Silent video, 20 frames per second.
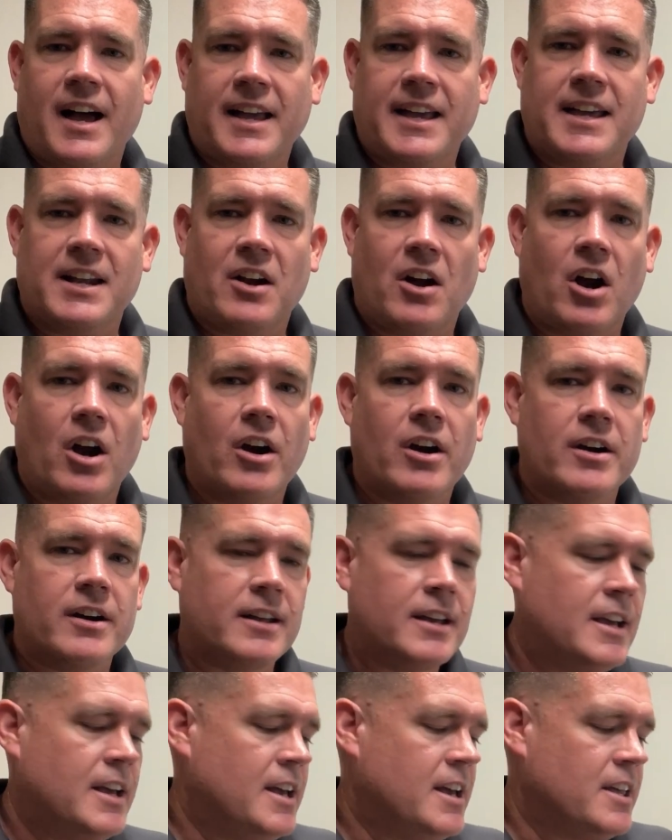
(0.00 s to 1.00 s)
get hard.
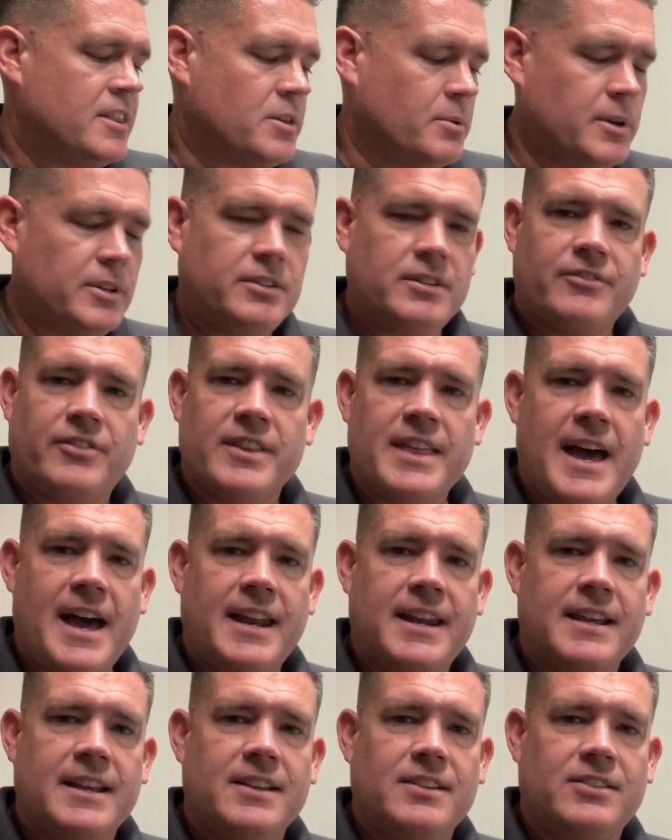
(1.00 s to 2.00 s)
The reason for
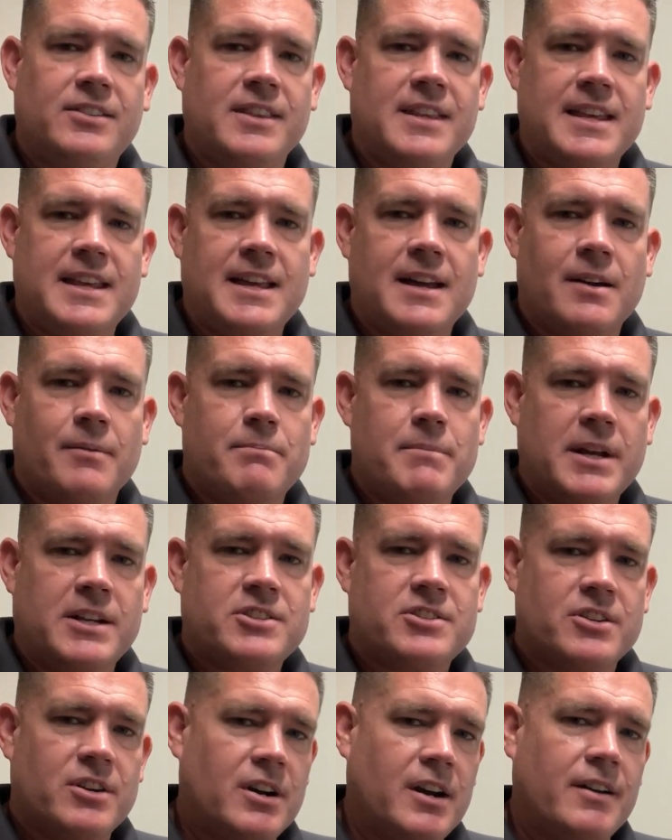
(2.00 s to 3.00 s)
that is the
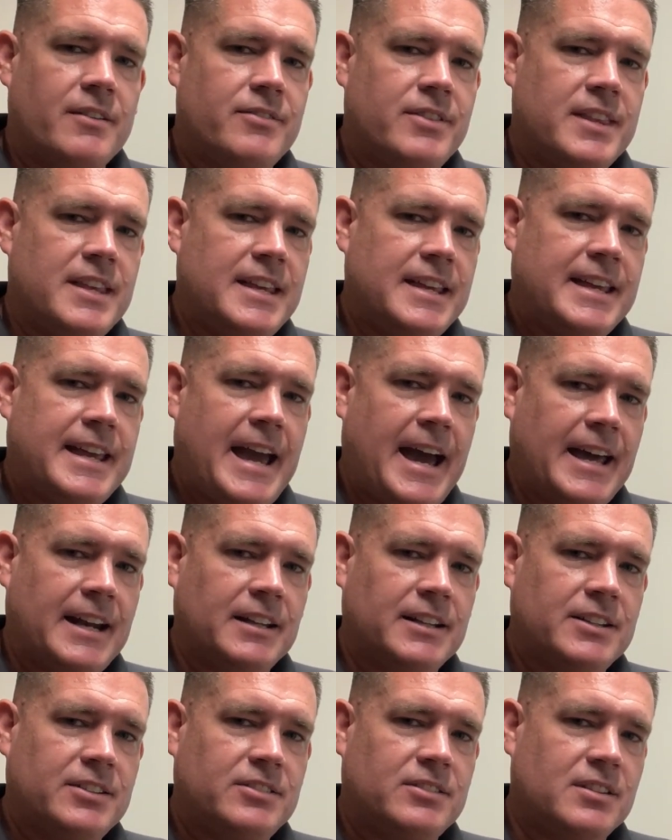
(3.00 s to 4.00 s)
mixture of the
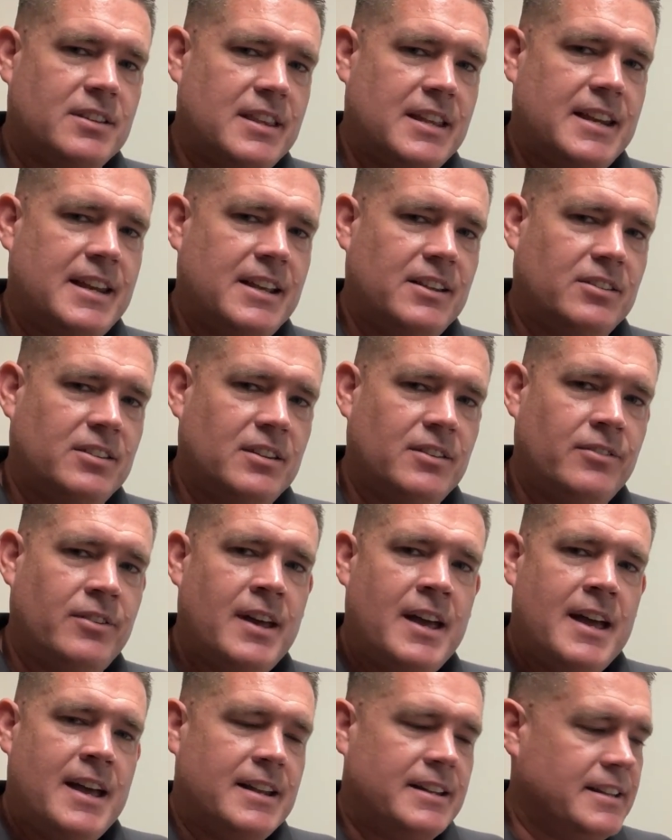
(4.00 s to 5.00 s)
catalyst to the adhesive
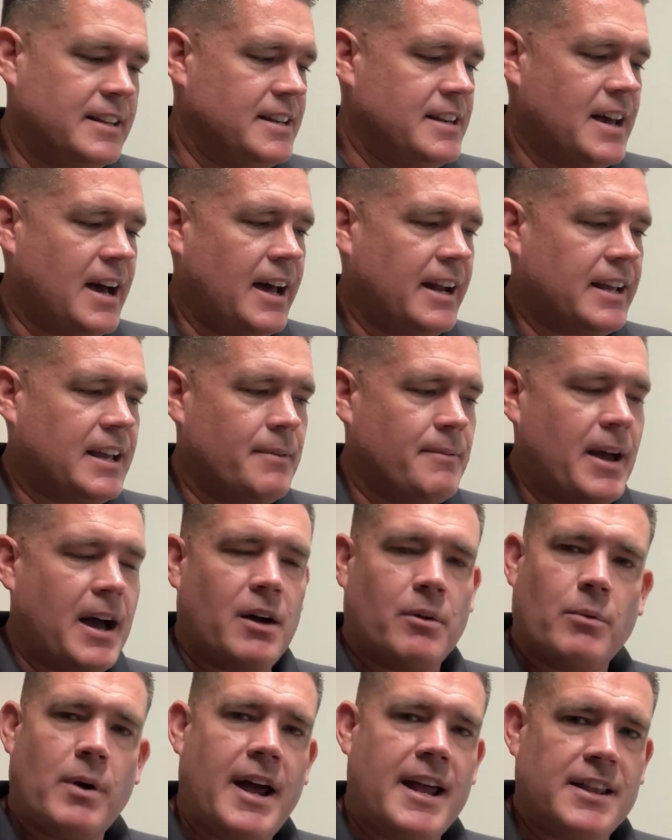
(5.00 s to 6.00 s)
did not come
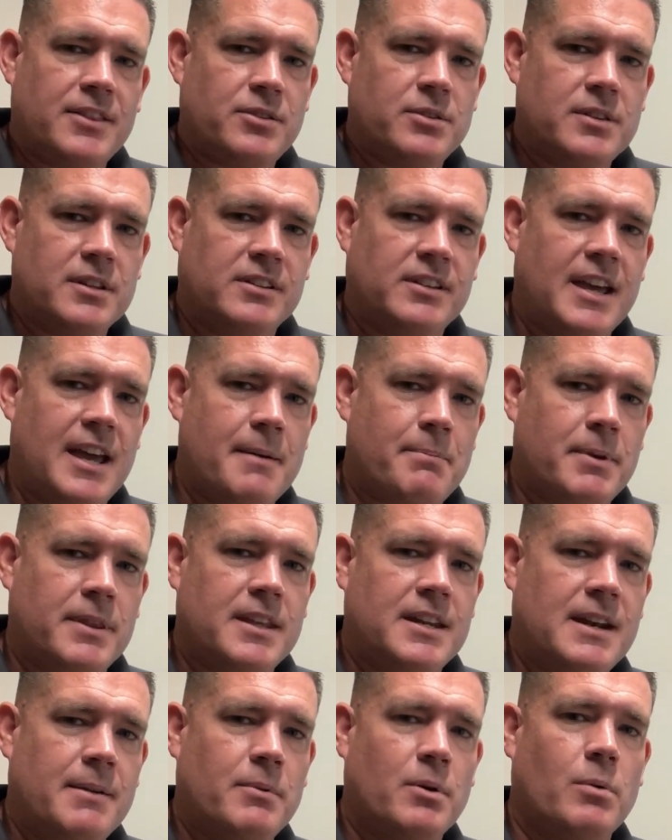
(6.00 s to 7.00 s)
out right through the tip. And the
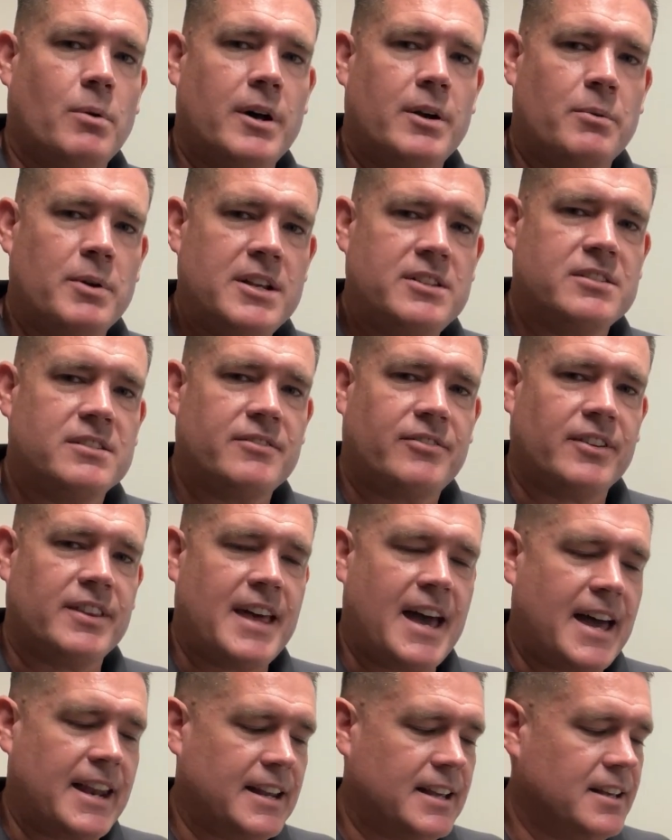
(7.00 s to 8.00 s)
number one reason for
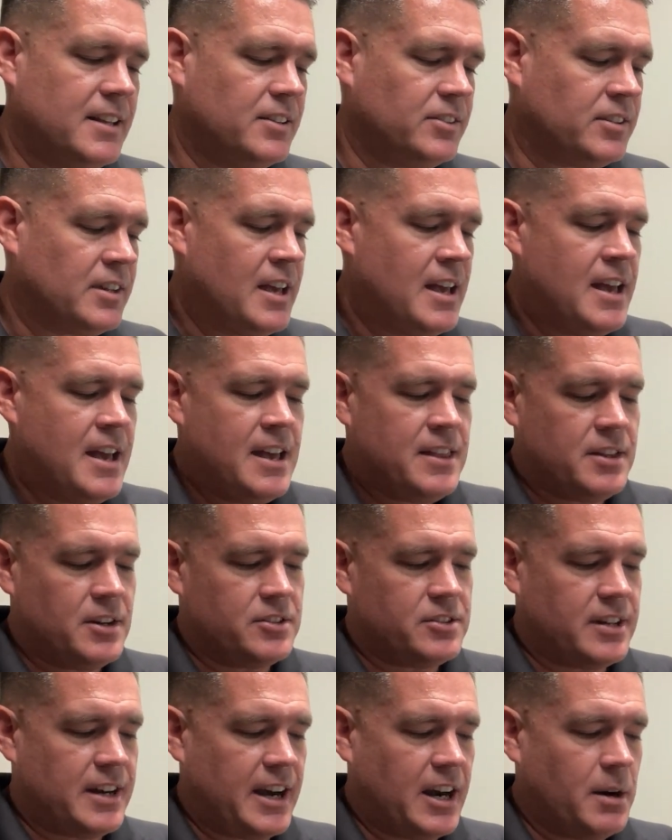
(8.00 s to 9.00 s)
that is there's
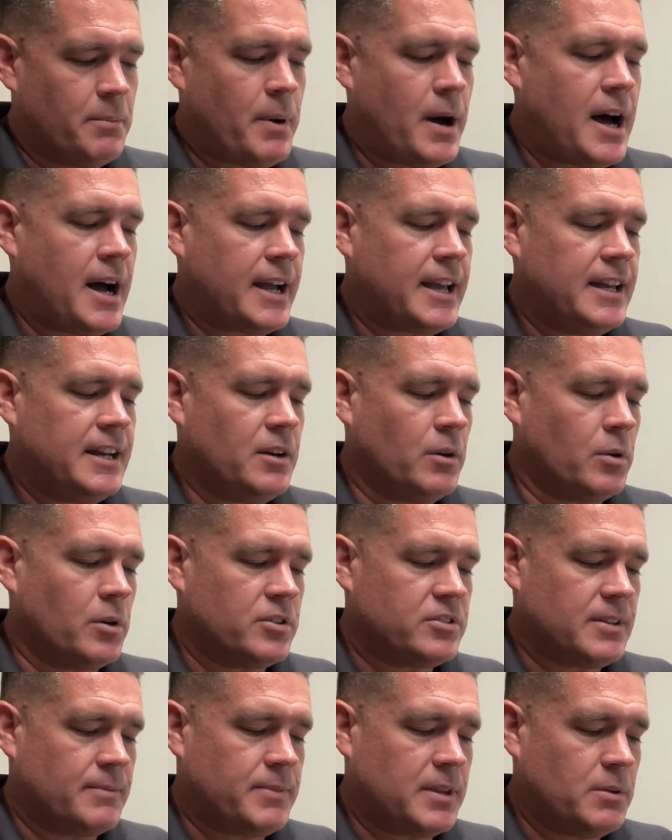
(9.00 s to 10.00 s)
an air pocket or
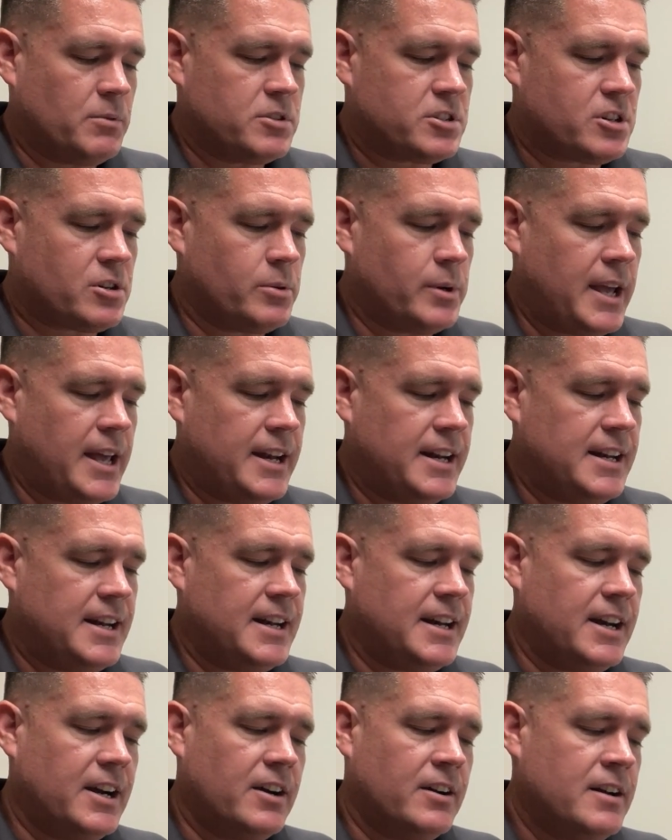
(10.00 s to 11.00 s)
something was created in
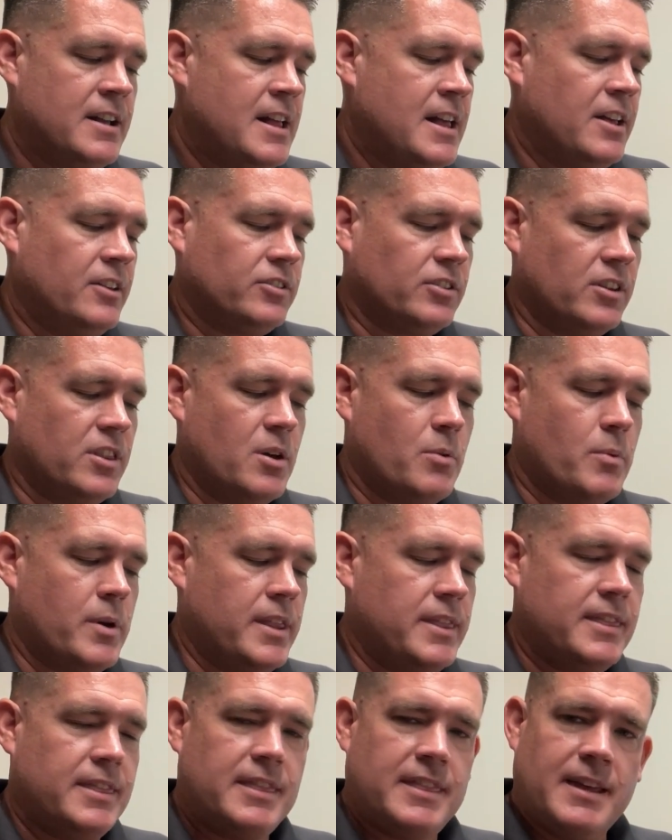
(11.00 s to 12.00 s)
here so that
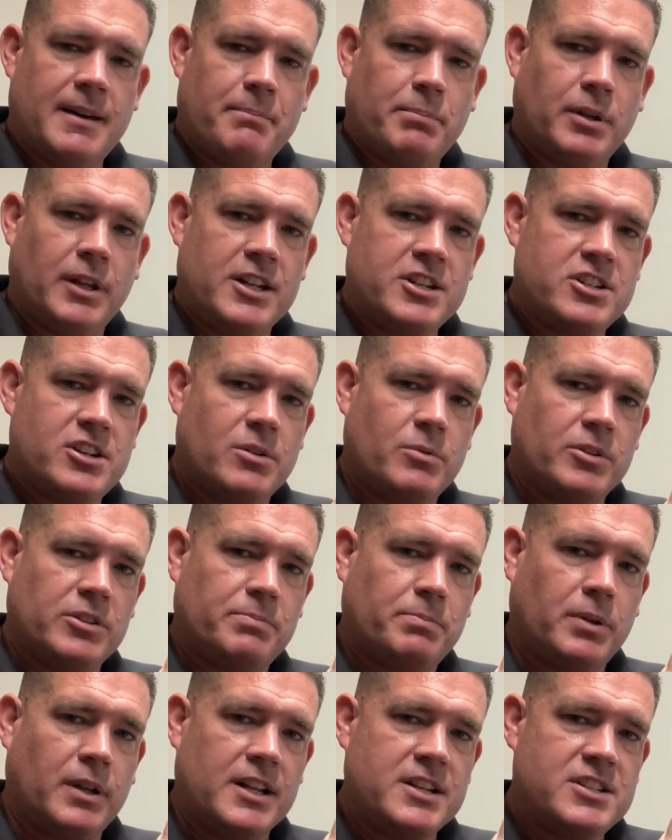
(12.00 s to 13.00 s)
when the plunger was
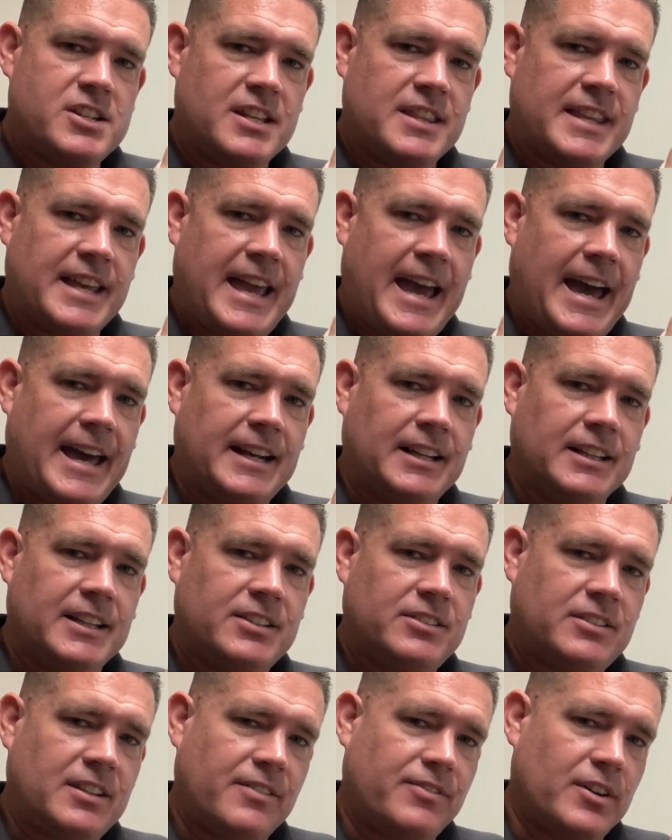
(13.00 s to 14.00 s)
plunging the
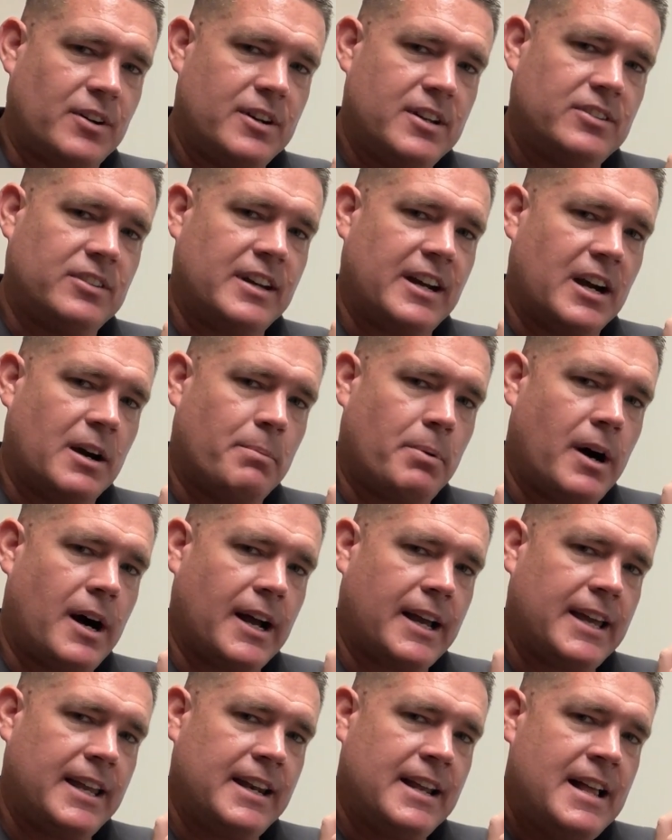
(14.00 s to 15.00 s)
catalyst, if there is an air
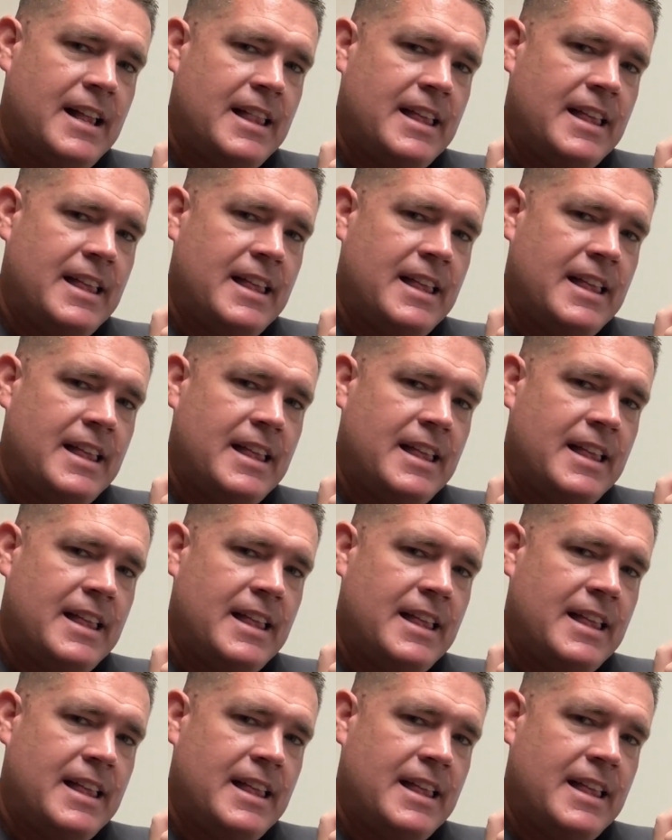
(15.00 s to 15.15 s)
pocket,